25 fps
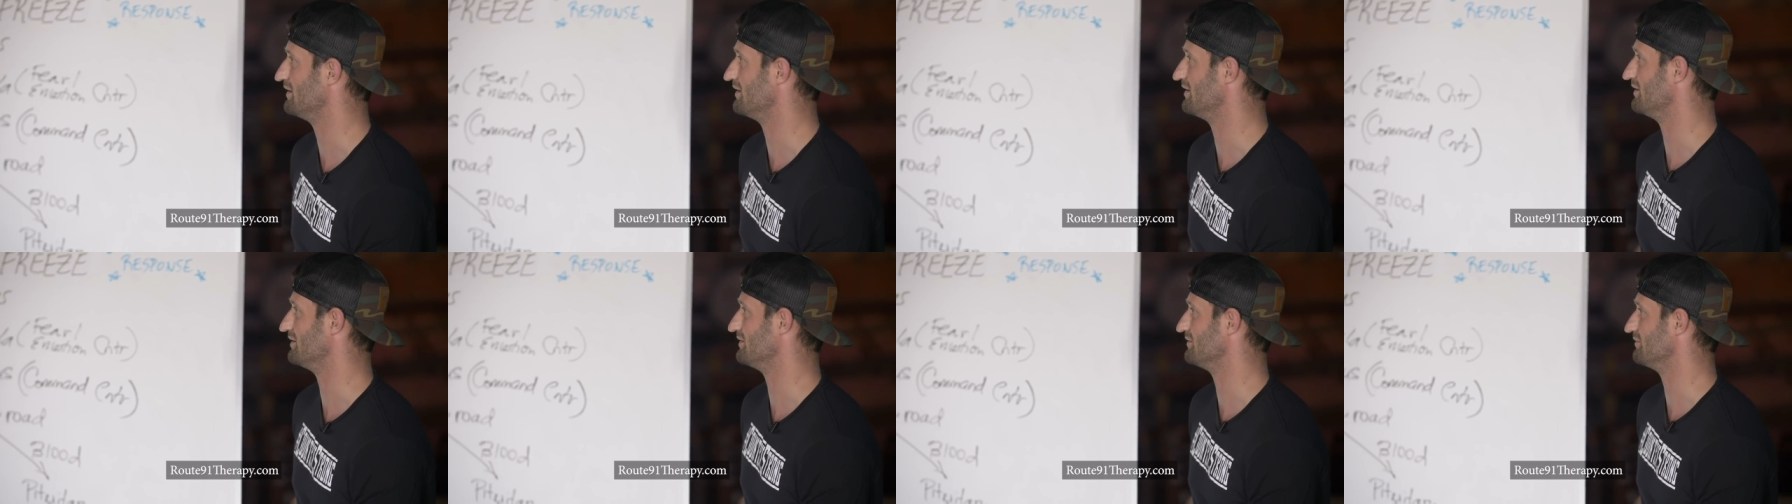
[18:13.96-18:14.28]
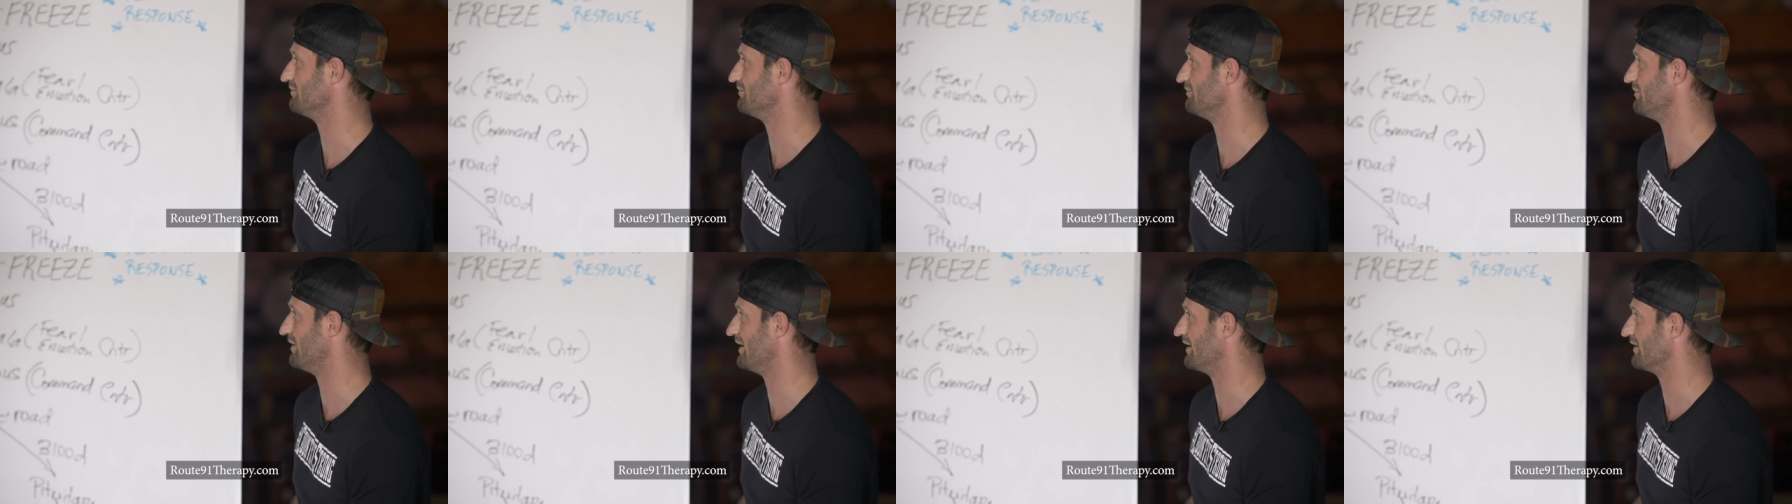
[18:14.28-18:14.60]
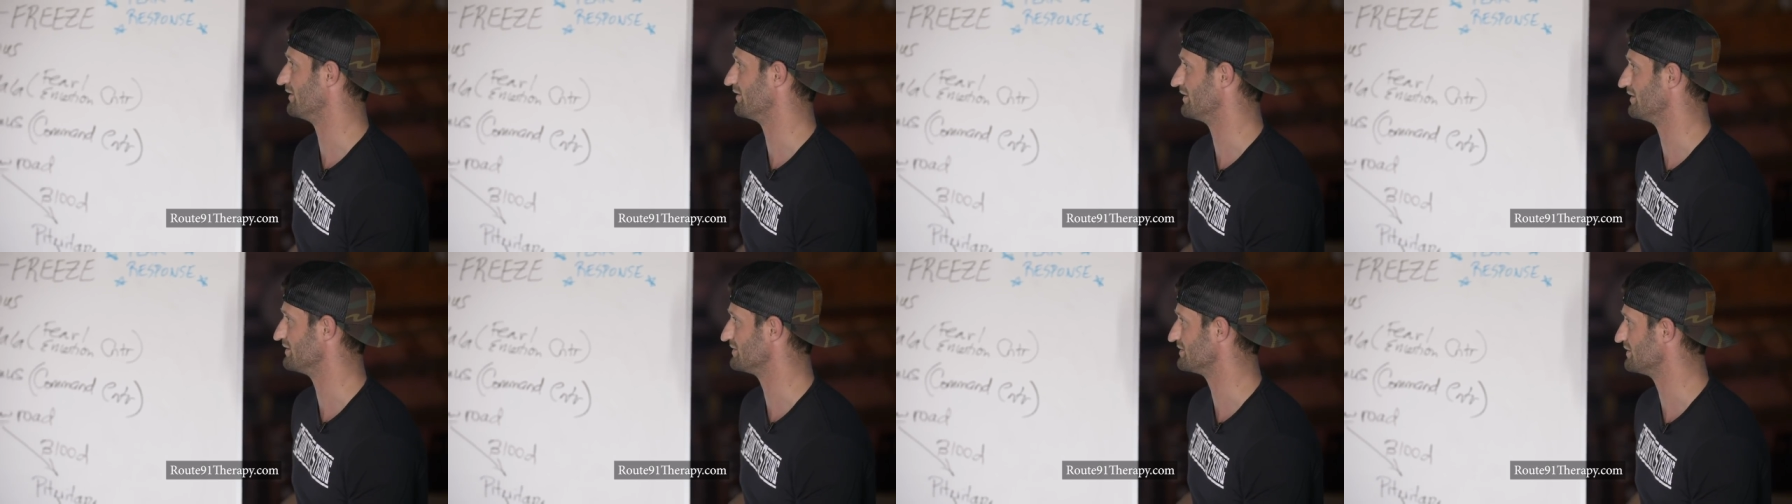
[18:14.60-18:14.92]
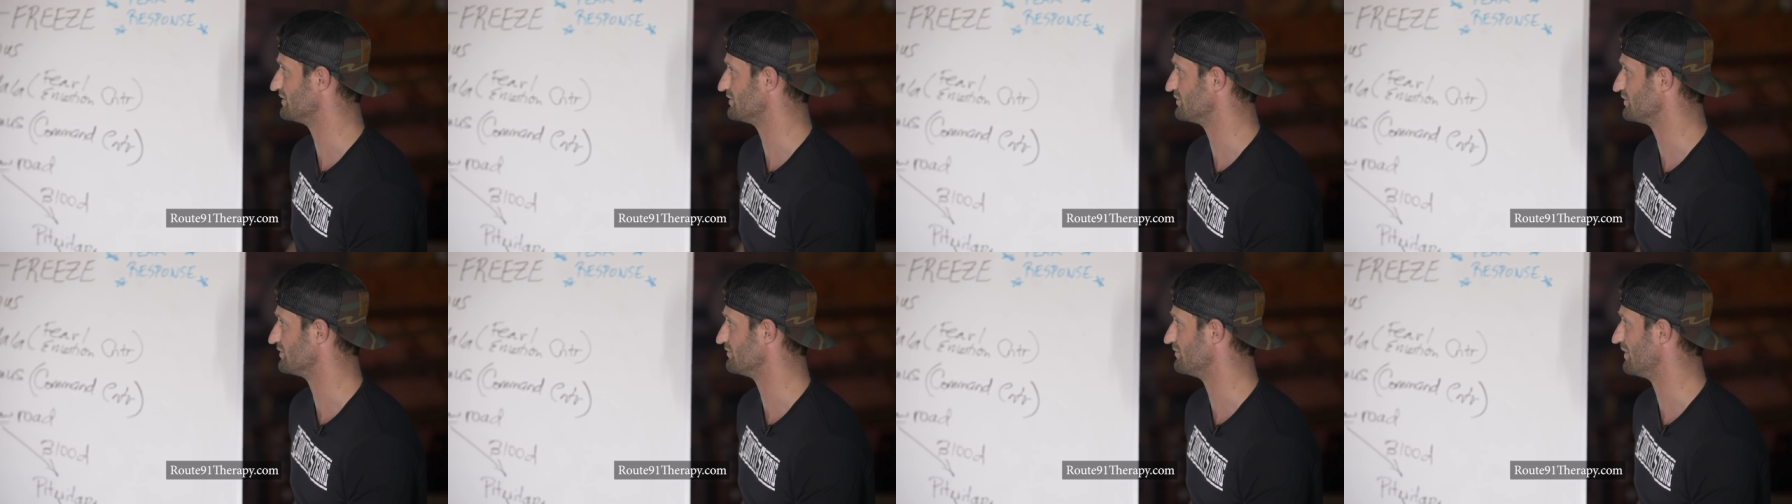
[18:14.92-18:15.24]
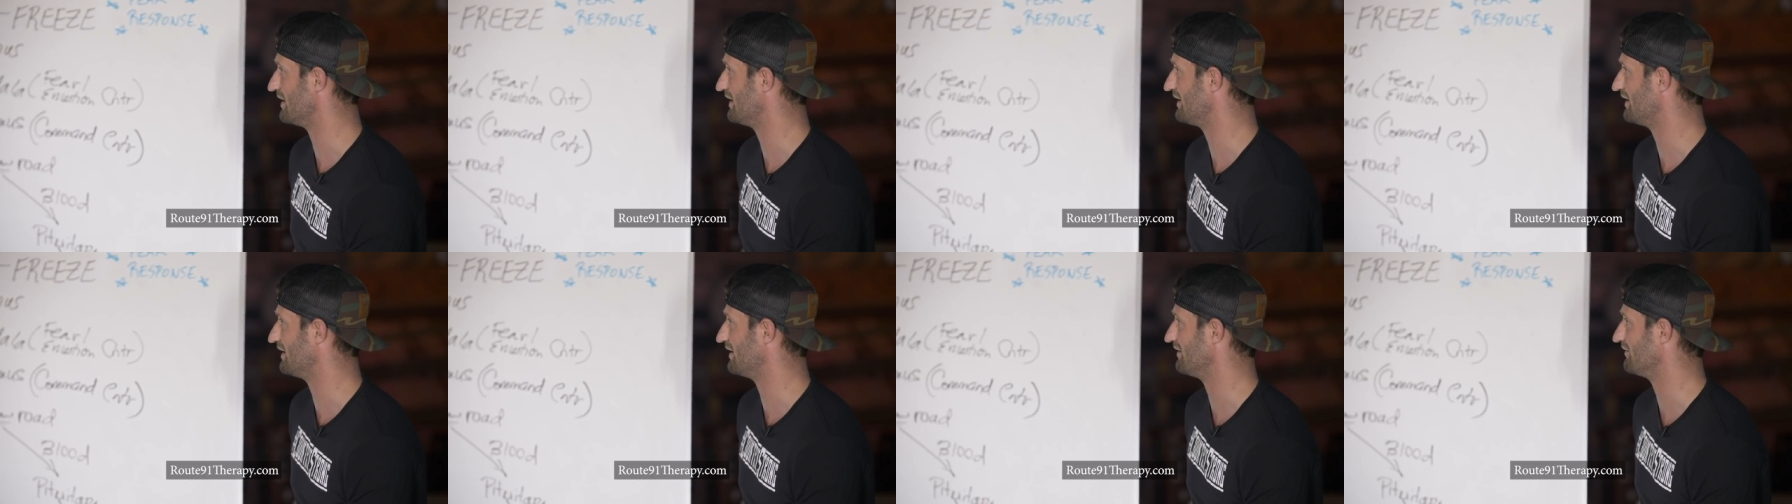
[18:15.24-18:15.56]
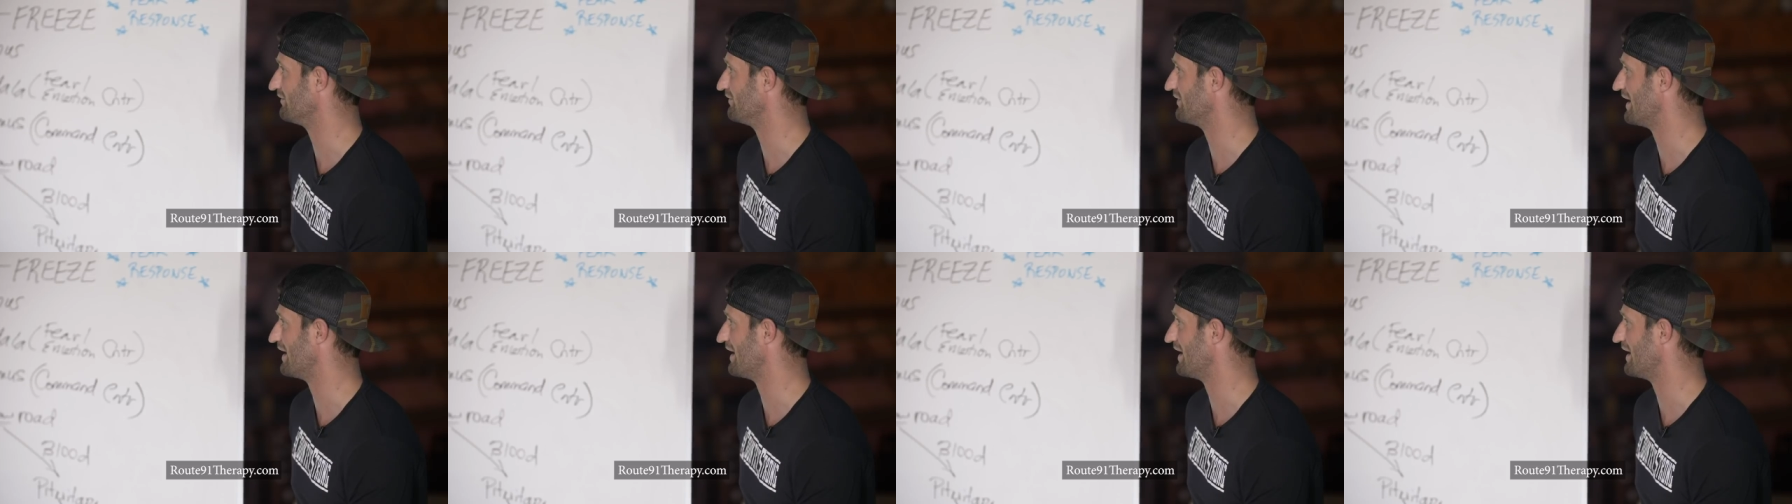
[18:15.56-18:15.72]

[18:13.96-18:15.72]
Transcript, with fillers: in a better decision-making